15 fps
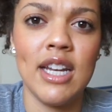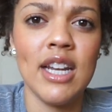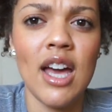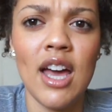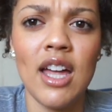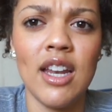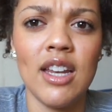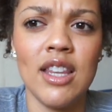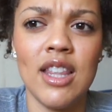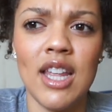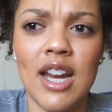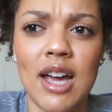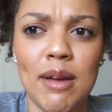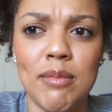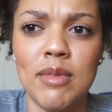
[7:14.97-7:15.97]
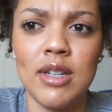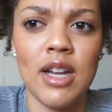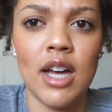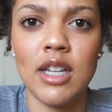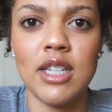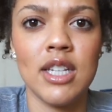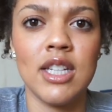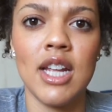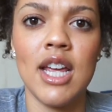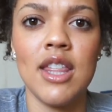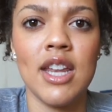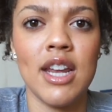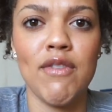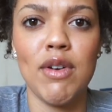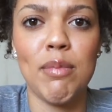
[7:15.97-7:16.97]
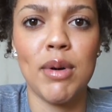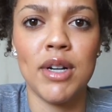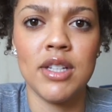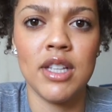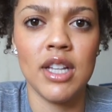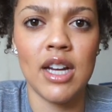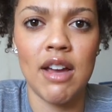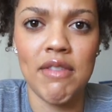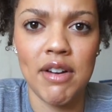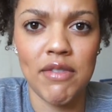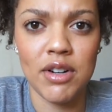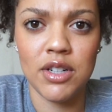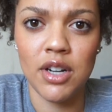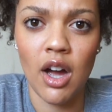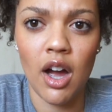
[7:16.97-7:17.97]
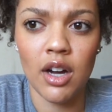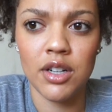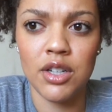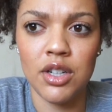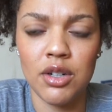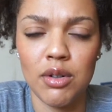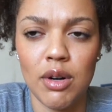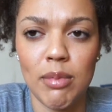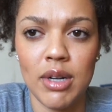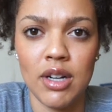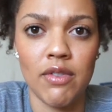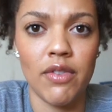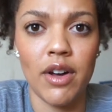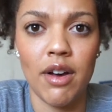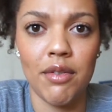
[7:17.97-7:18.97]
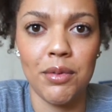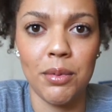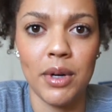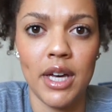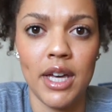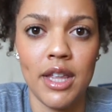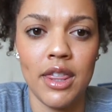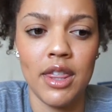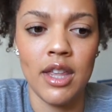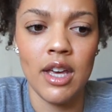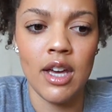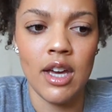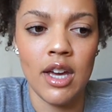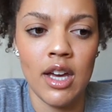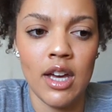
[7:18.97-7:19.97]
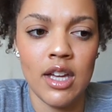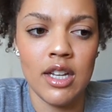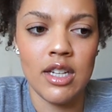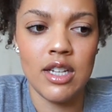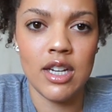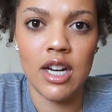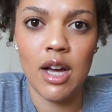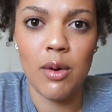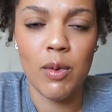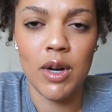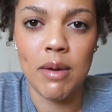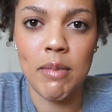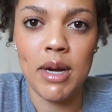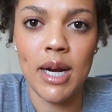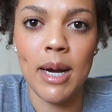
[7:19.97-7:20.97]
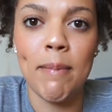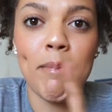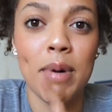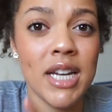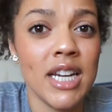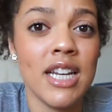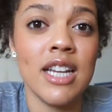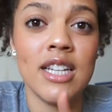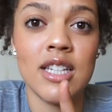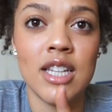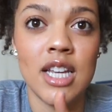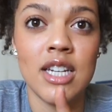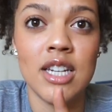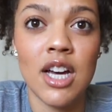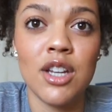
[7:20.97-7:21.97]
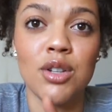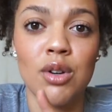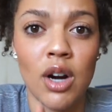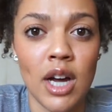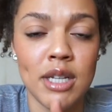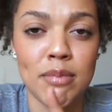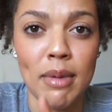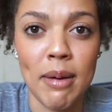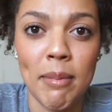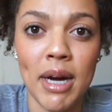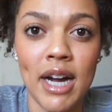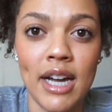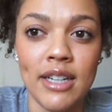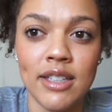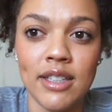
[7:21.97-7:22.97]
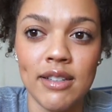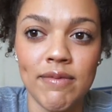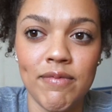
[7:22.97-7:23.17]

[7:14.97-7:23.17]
And not to say that every person that I've ever talked to or been involved with did I want to marry, but it does cross my mind.